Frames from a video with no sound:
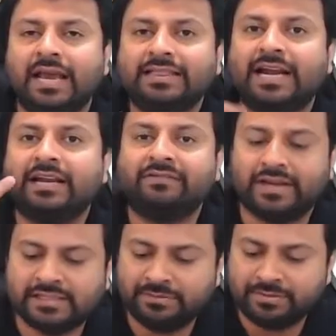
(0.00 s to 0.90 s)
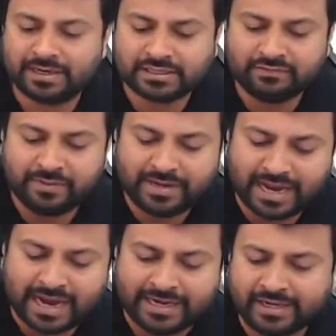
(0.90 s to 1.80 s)
that revised GP margin will be
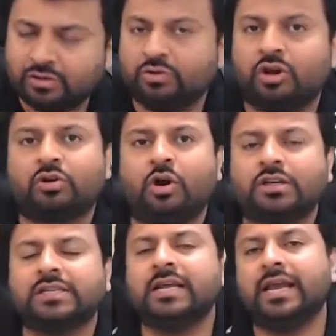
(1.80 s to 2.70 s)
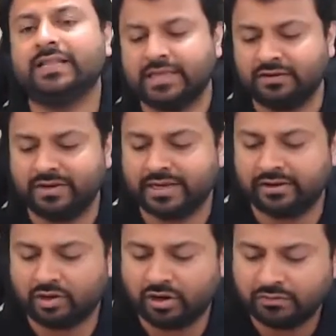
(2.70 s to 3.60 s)
added to your cost, and then you will get
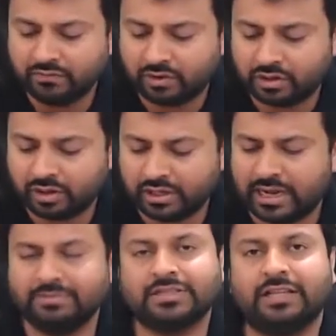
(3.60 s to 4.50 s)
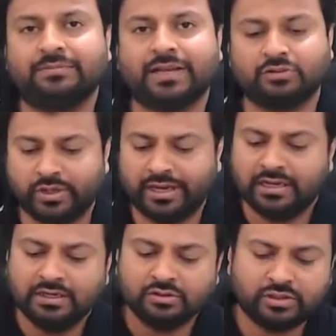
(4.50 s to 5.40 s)
your arm's length price.
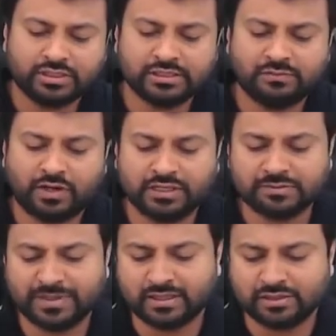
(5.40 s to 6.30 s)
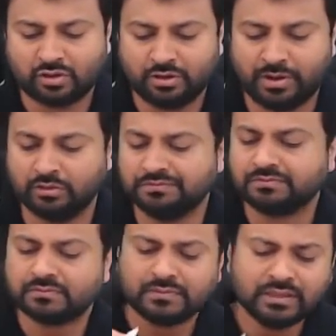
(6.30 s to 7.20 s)
Okay, so this is what this method is all about.
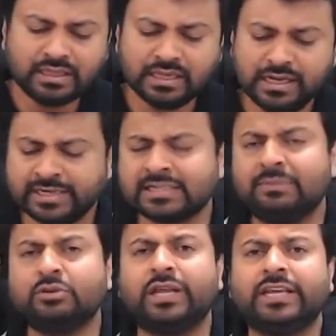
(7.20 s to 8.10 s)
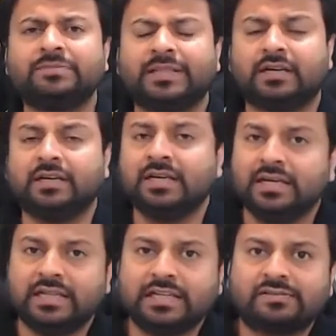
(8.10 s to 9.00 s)
Let's come to the next method,
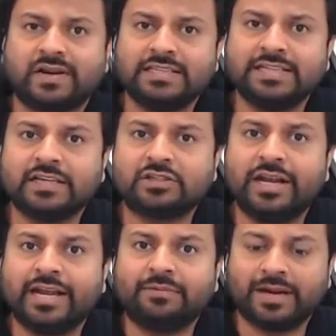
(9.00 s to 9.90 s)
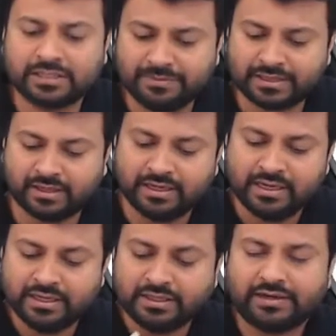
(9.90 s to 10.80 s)
that is transactional net margin method.
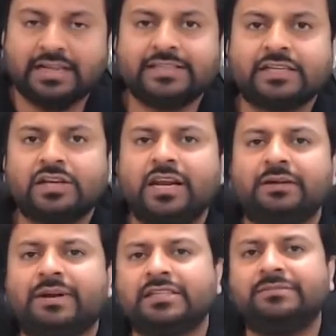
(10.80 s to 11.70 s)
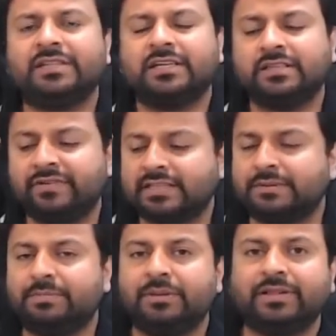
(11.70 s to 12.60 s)
The transactional net margin method is a very
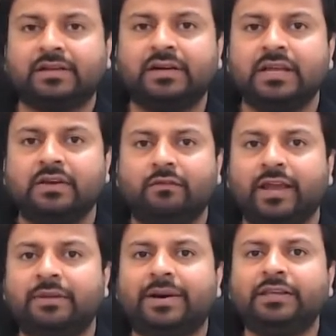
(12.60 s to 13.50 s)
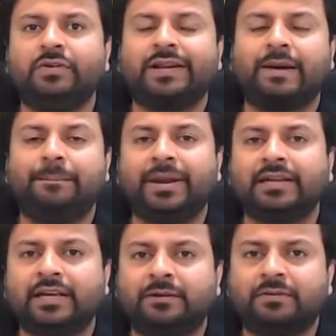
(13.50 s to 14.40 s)
simple method whereby you will compare
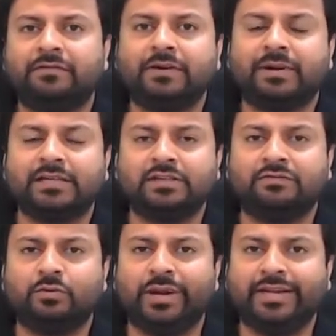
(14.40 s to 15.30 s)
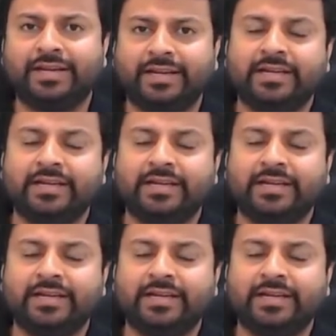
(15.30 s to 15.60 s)
the net profit margin of two entities,